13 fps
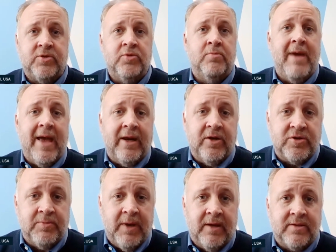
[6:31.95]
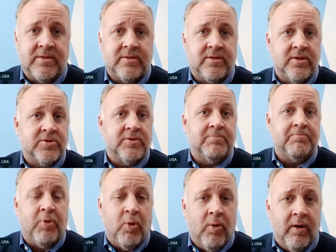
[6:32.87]
to management, to
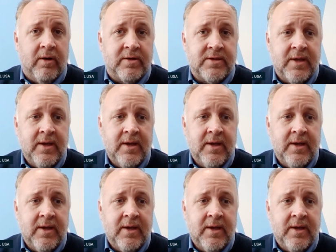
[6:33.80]
support,